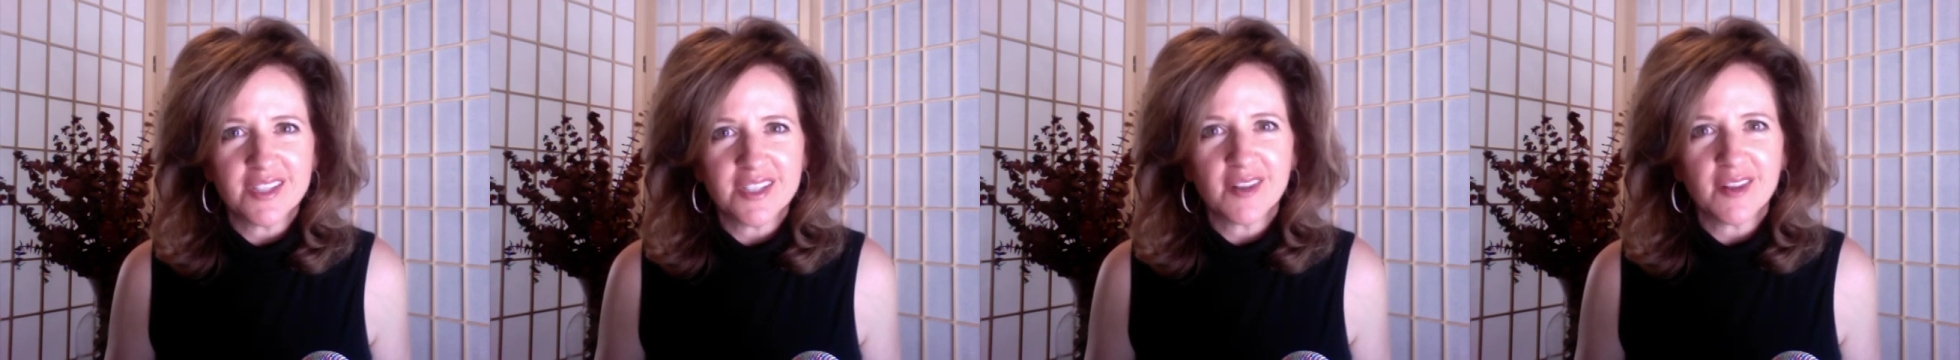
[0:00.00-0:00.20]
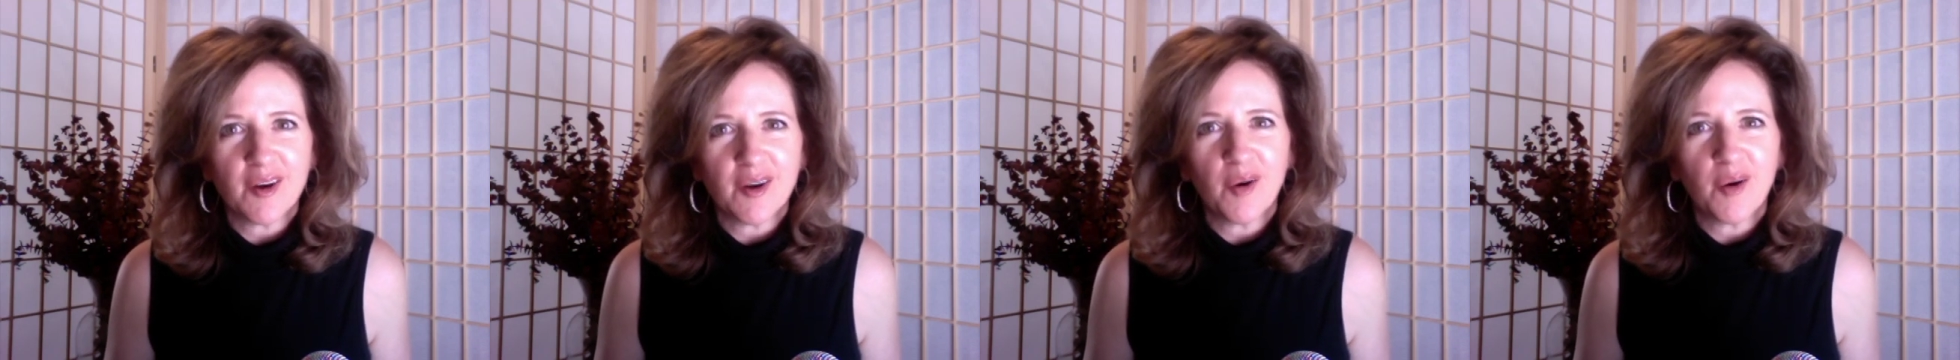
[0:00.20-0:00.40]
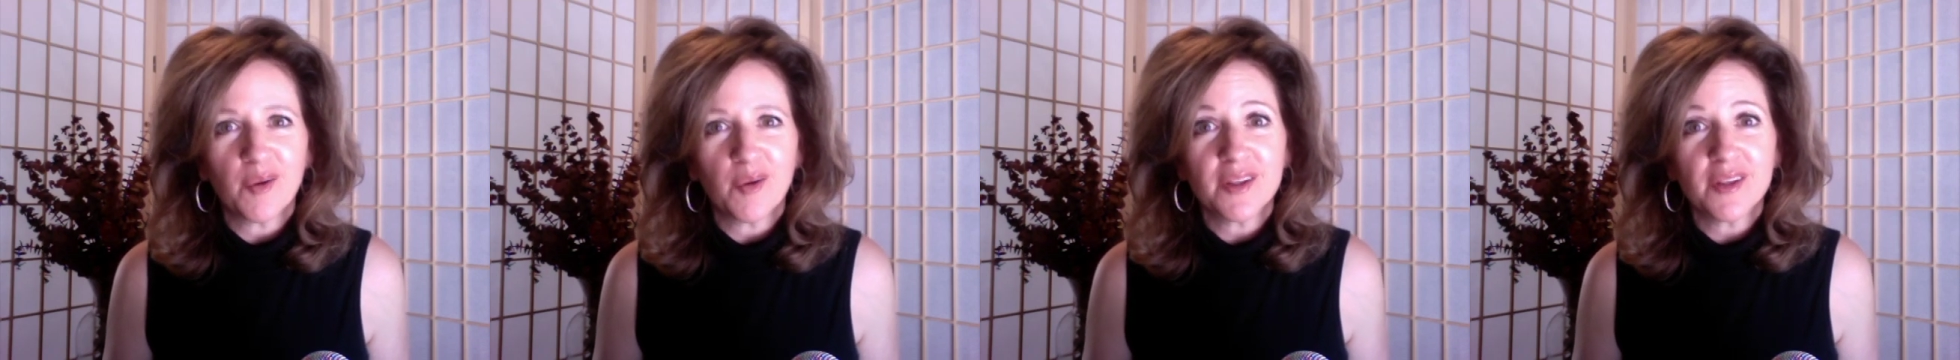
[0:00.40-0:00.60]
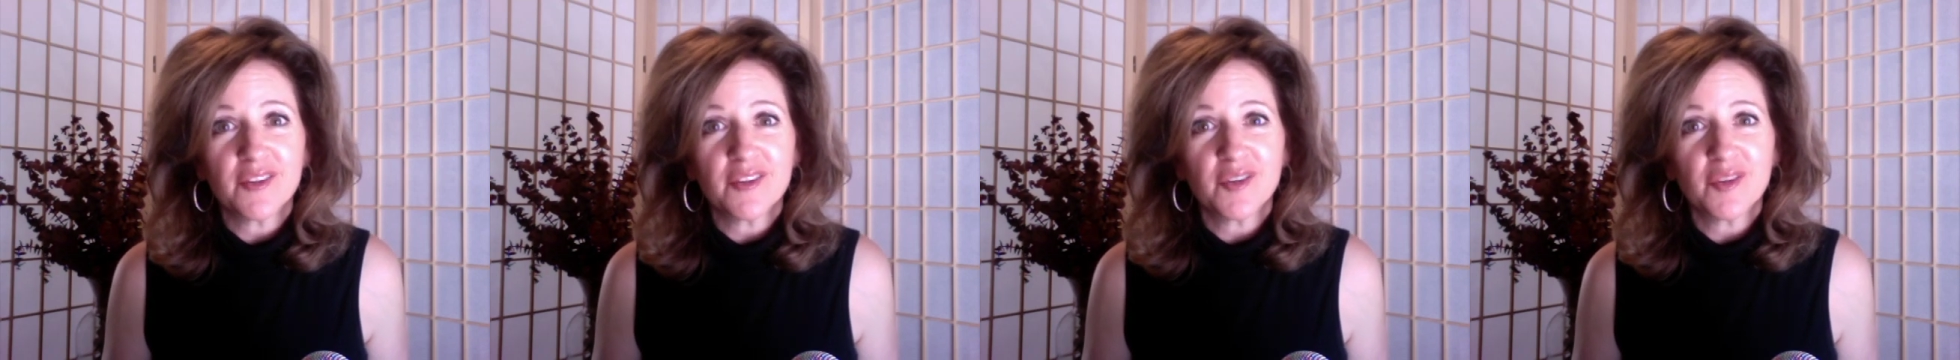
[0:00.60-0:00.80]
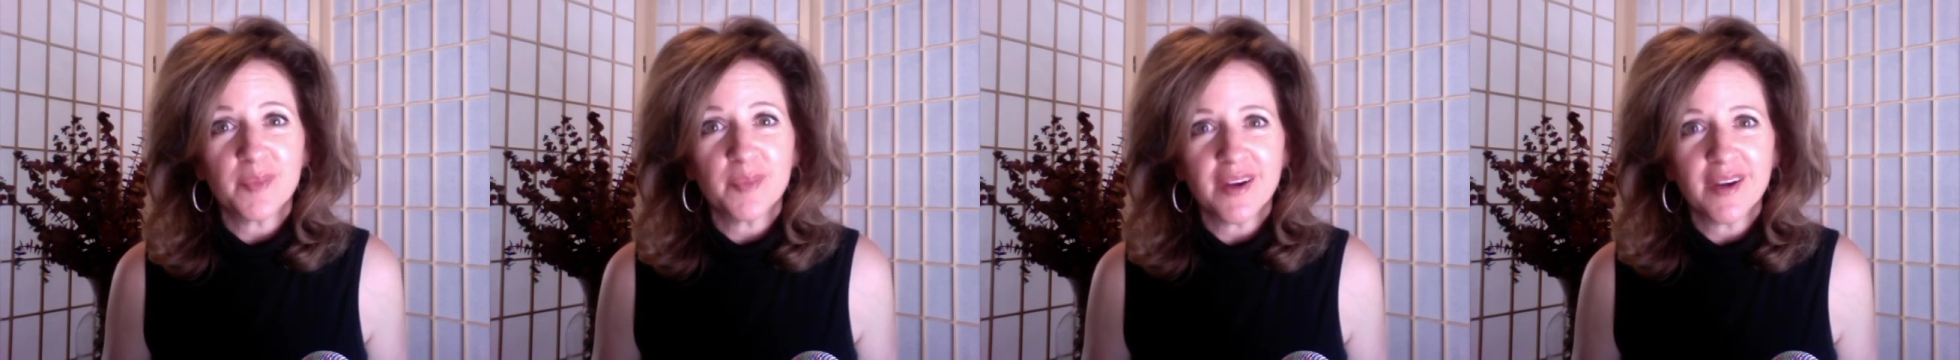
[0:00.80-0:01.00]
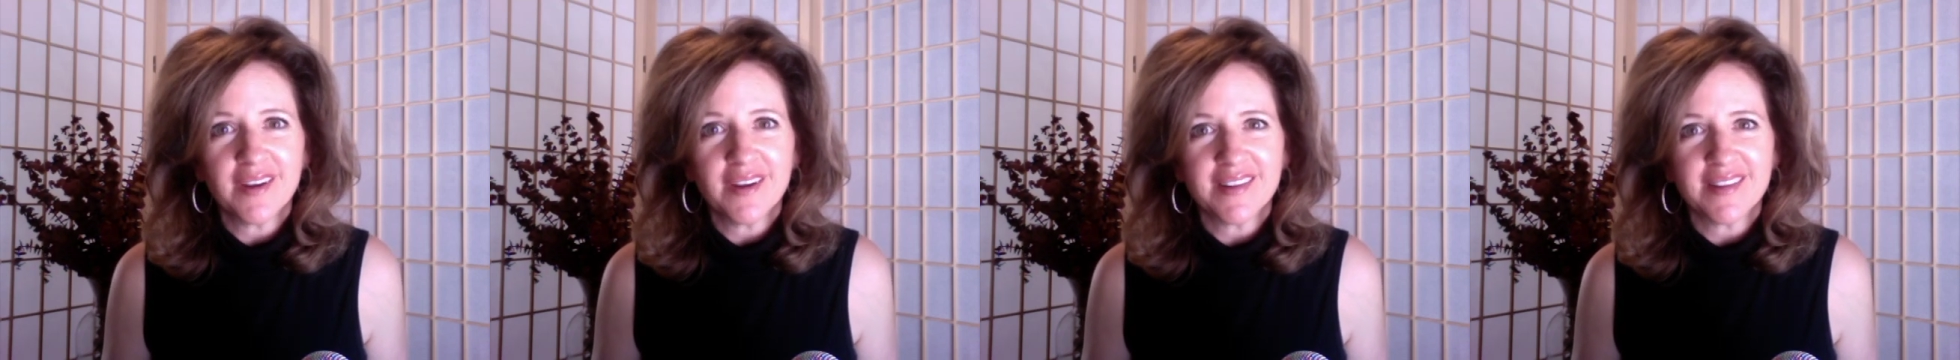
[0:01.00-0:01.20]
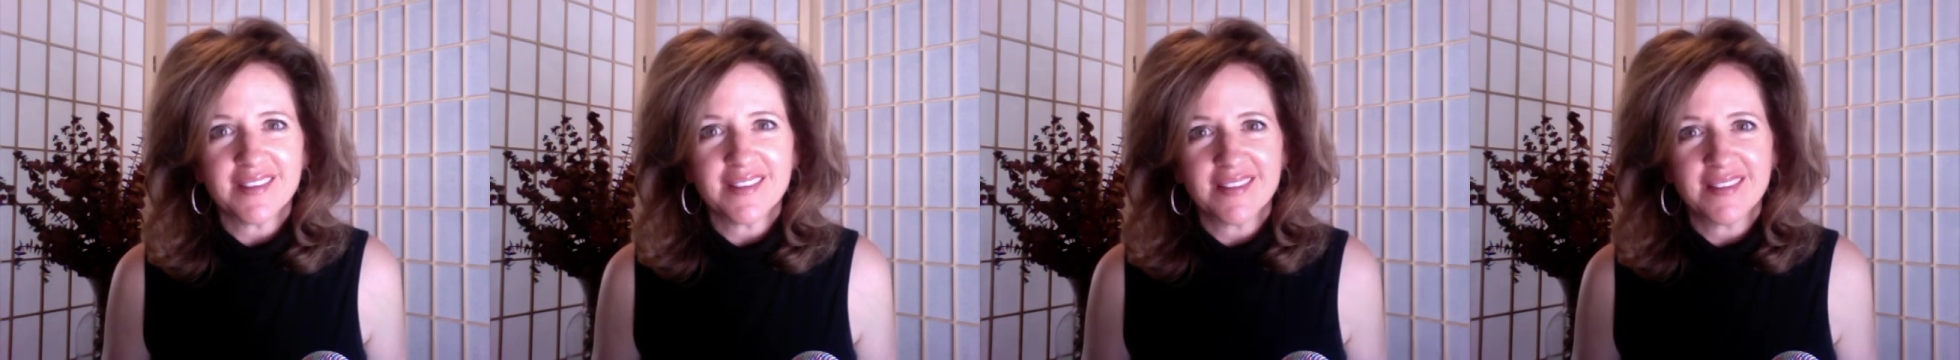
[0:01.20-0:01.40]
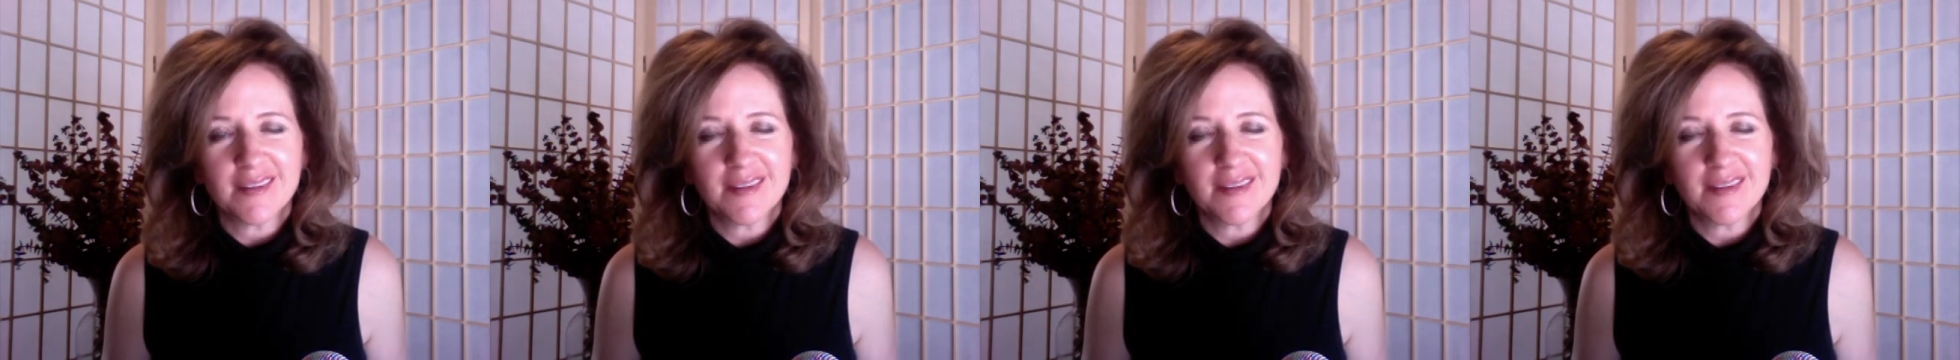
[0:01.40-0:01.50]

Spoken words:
to the Holy Spirit's